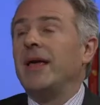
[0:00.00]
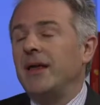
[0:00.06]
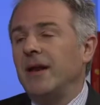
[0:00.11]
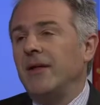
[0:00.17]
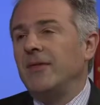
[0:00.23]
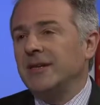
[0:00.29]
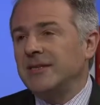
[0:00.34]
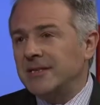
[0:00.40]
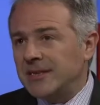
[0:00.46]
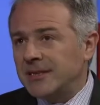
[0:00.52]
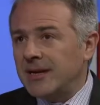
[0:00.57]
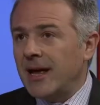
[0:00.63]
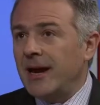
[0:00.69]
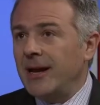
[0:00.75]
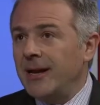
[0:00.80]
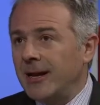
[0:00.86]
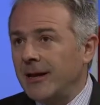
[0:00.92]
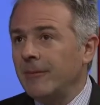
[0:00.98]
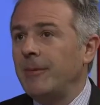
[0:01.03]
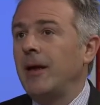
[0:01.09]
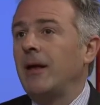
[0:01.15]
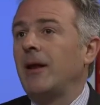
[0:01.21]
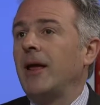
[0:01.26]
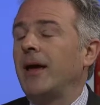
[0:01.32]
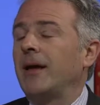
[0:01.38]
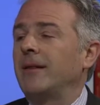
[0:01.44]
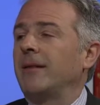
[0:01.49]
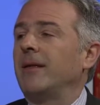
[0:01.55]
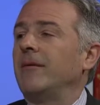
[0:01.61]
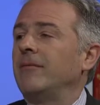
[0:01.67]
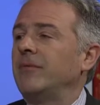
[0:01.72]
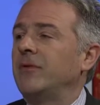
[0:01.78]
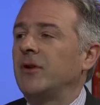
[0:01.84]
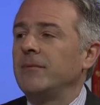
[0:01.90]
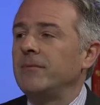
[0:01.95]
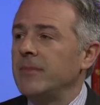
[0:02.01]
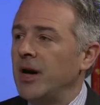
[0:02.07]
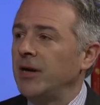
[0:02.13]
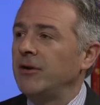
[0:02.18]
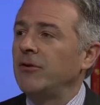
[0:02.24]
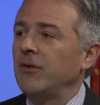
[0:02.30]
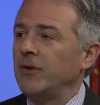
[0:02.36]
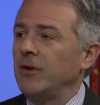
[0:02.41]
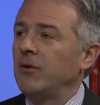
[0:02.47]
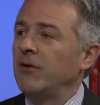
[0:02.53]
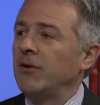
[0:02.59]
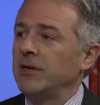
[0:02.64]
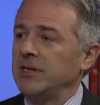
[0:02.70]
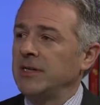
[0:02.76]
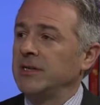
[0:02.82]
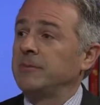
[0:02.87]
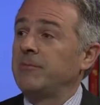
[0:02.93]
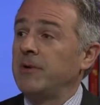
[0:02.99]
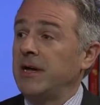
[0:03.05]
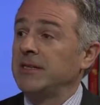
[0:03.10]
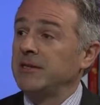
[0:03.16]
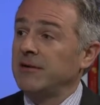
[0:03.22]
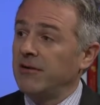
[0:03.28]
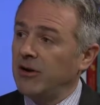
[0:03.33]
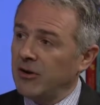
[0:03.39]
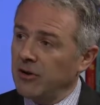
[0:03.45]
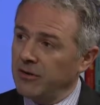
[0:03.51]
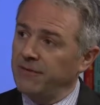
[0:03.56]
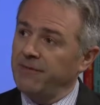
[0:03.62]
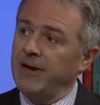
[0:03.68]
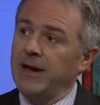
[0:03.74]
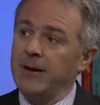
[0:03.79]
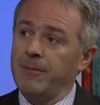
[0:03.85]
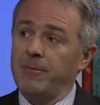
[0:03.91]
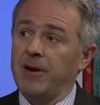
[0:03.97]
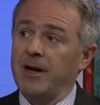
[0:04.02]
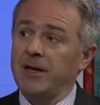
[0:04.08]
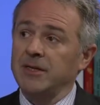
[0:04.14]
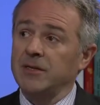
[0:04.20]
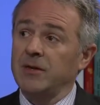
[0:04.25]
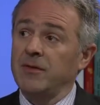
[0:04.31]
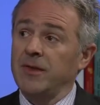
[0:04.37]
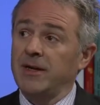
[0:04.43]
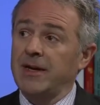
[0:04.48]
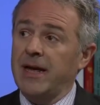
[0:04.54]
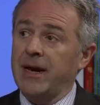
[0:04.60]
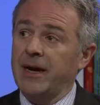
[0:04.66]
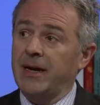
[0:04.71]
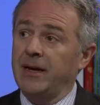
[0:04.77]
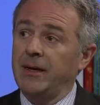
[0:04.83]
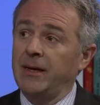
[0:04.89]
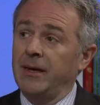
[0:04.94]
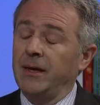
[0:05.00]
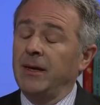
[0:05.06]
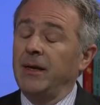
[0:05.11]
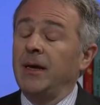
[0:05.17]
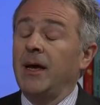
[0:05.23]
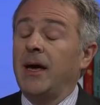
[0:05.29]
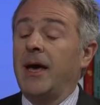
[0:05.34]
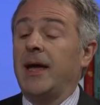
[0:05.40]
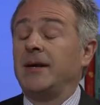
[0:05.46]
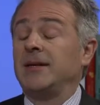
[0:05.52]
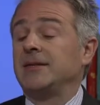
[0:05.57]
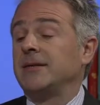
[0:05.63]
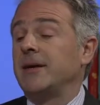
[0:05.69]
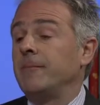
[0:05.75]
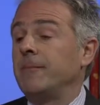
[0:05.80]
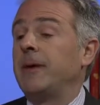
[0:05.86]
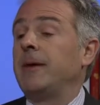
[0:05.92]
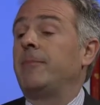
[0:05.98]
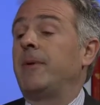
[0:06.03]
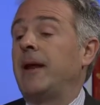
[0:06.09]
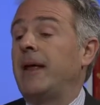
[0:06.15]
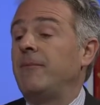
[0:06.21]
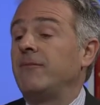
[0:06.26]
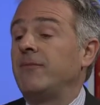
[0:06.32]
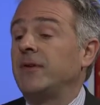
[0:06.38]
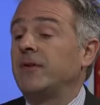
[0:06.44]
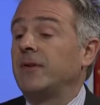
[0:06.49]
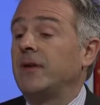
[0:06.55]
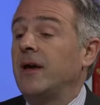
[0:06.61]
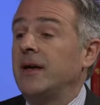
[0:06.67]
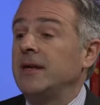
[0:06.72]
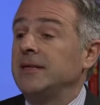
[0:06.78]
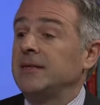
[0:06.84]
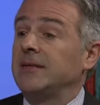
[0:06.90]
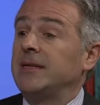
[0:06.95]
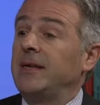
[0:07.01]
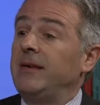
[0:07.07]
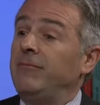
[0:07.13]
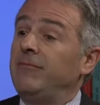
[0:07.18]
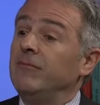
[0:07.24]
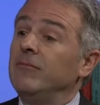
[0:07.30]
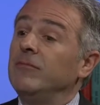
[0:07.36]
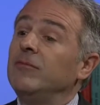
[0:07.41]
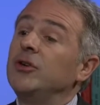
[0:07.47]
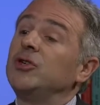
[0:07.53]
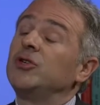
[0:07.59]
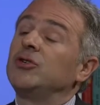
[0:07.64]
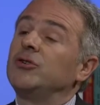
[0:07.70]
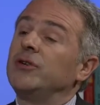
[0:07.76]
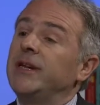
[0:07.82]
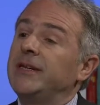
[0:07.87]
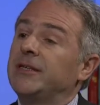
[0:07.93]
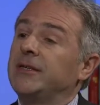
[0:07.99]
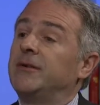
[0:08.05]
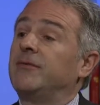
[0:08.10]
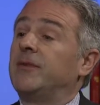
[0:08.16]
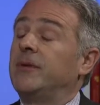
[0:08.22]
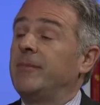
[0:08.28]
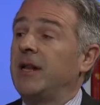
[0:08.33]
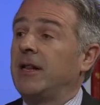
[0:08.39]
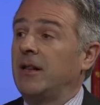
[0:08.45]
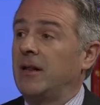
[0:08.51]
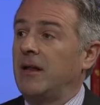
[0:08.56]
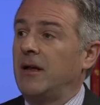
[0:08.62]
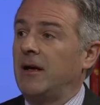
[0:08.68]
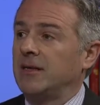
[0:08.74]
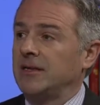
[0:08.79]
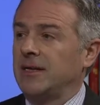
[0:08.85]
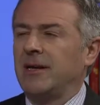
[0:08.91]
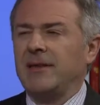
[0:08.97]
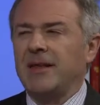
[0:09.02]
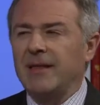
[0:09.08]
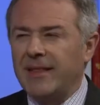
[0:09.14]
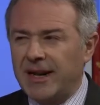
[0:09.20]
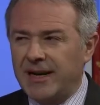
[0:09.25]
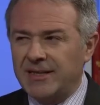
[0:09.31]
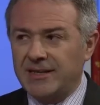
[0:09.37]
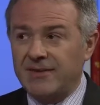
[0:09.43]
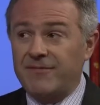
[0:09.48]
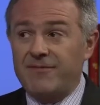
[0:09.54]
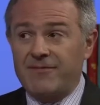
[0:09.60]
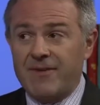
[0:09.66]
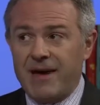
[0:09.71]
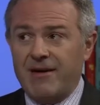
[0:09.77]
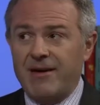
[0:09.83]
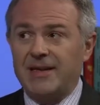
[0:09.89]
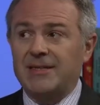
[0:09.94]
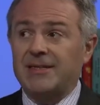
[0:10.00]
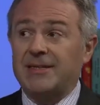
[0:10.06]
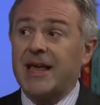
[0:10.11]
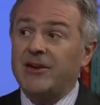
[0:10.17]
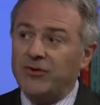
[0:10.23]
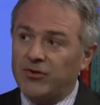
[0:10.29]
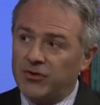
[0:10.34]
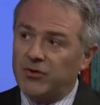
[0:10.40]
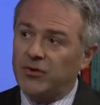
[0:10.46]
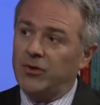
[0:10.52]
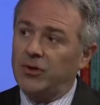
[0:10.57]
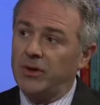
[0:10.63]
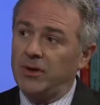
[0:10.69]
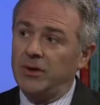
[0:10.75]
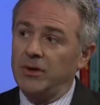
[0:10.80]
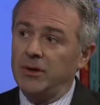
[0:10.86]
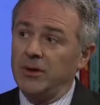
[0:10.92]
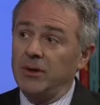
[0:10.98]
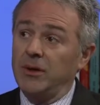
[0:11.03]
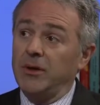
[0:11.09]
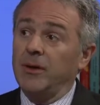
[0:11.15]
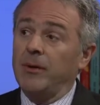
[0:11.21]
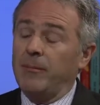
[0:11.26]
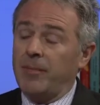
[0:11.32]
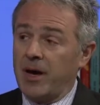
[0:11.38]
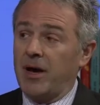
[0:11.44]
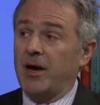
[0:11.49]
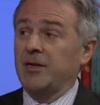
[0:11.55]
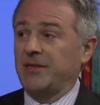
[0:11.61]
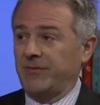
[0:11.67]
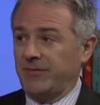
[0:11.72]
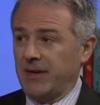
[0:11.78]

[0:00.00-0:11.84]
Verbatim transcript: you know, this is a little bit like the sort of murder on the Orient Express. There are a lot of fingerprints on the dagger, and some people emphasize the retreat of the middle class. And I think that is a very central part of